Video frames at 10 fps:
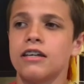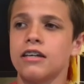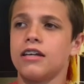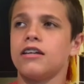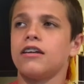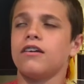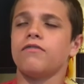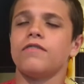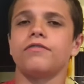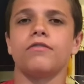And if
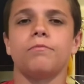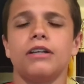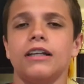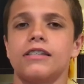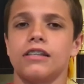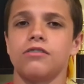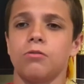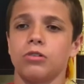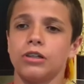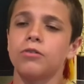we have different opinions, that's
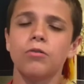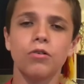totally cool.